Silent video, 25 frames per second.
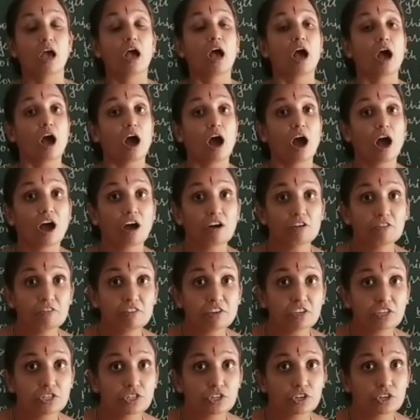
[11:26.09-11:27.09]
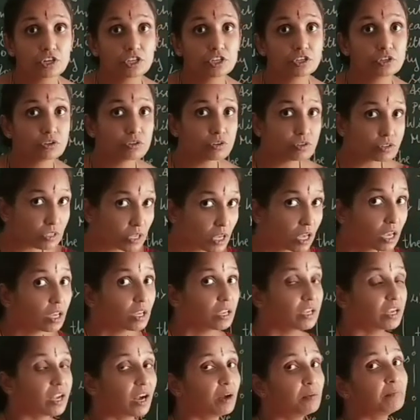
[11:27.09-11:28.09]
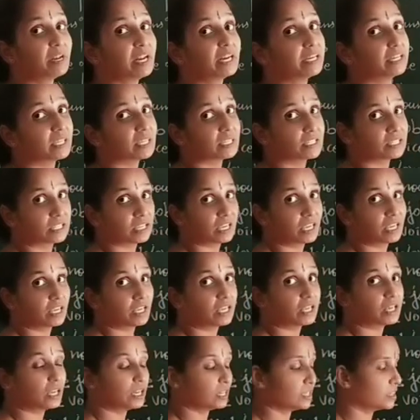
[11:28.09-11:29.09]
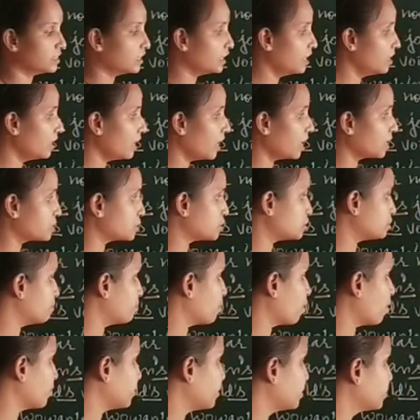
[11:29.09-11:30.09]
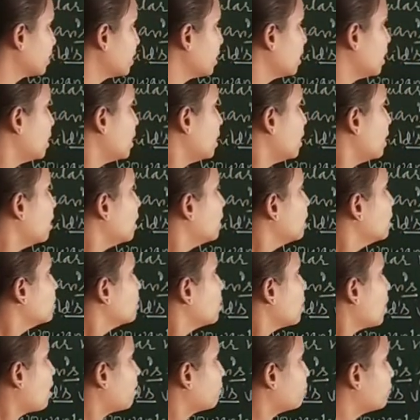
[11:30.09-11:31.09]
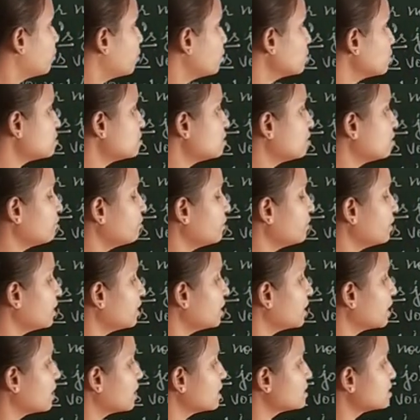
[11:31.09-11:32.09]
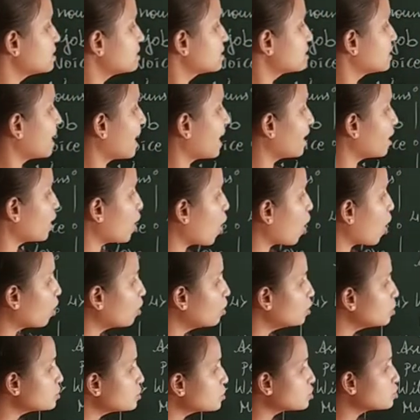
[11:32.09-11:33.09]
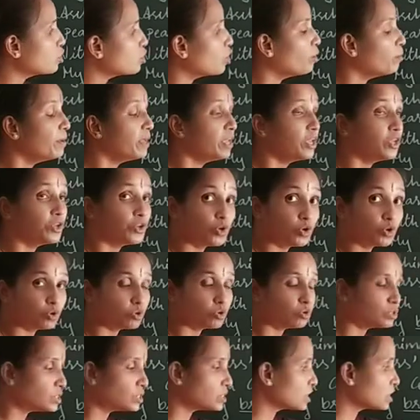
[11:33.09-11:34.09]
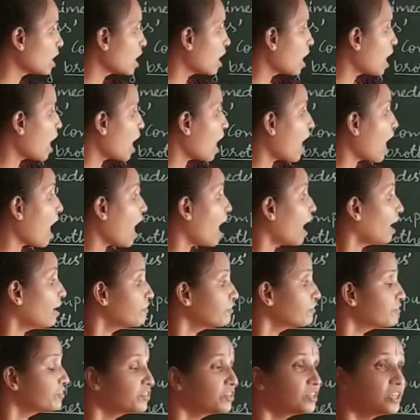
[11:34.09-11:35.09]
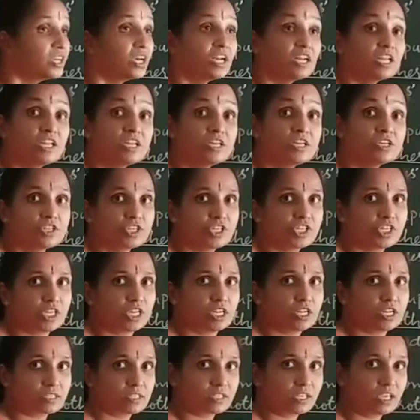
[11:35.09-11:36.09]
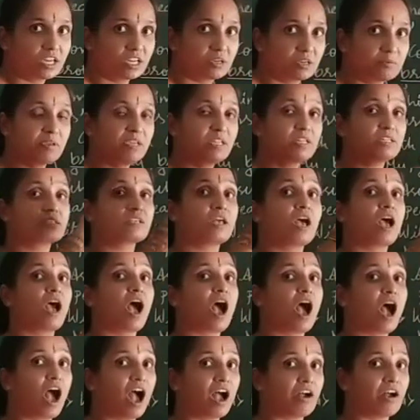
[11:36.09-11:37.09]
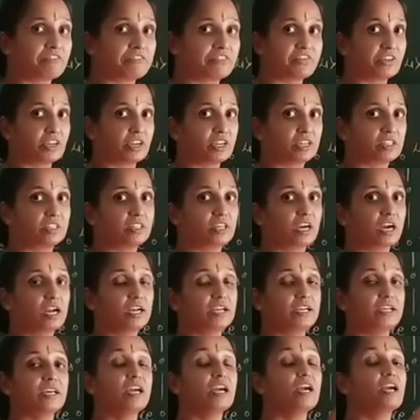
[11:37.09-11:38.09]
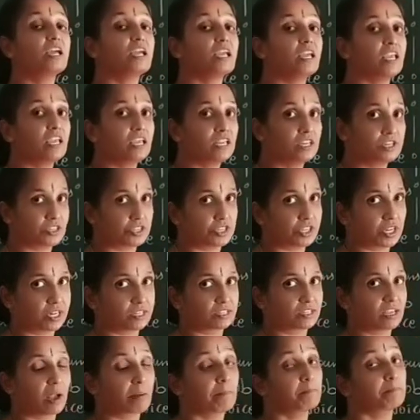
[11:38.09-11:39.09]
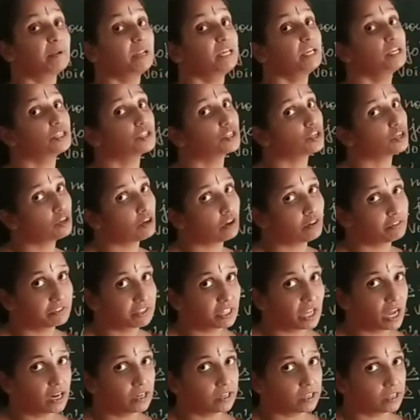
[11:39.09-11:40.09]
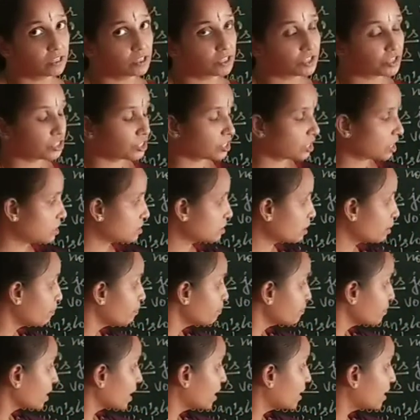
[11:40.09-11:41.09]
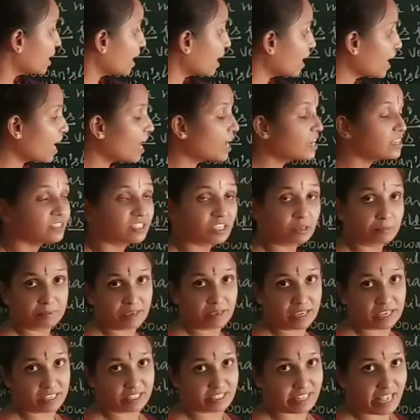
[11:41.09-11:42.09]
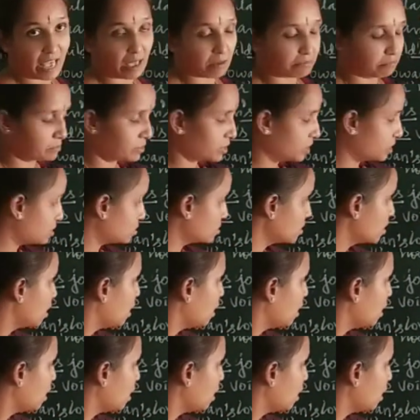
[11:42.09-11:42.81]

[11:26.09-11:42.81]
How we should use? Come, let us see here in the next point. Apostrophe yes can also be used after initials. It means after that initials, completion of that initials. Here are some examples.